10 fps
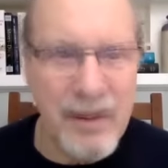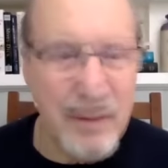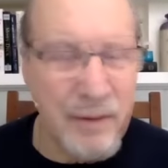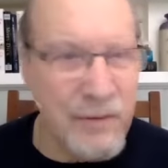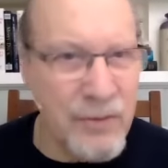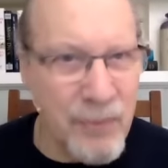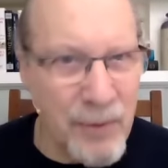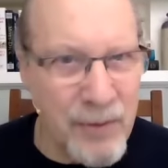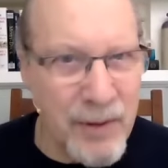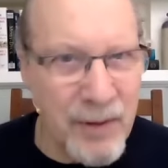
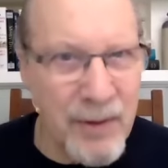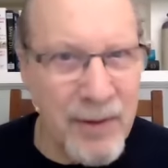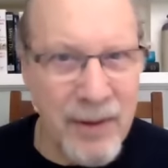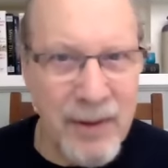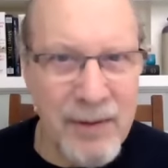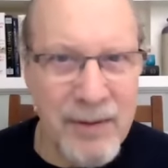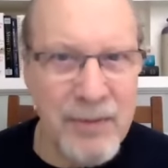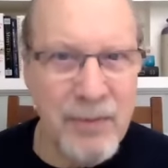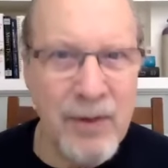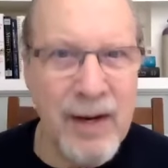extraordinary
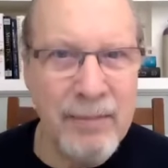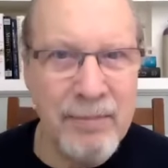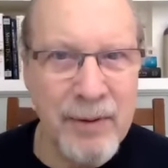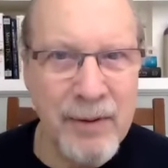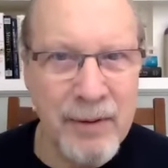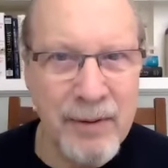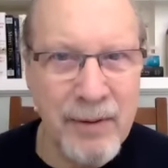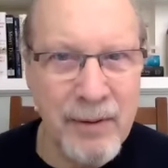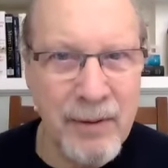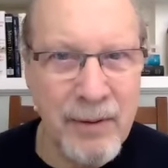things will happen.
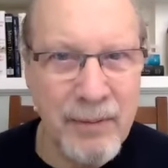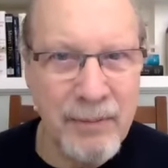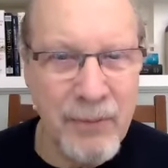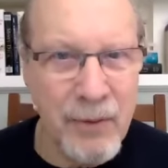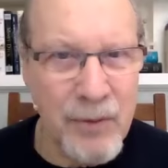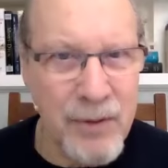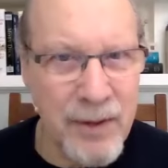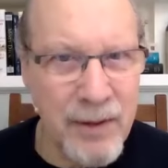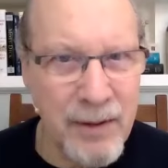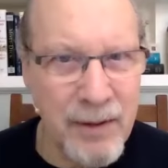You'll
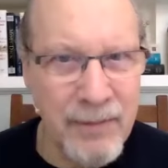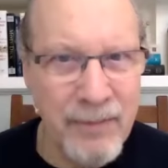see.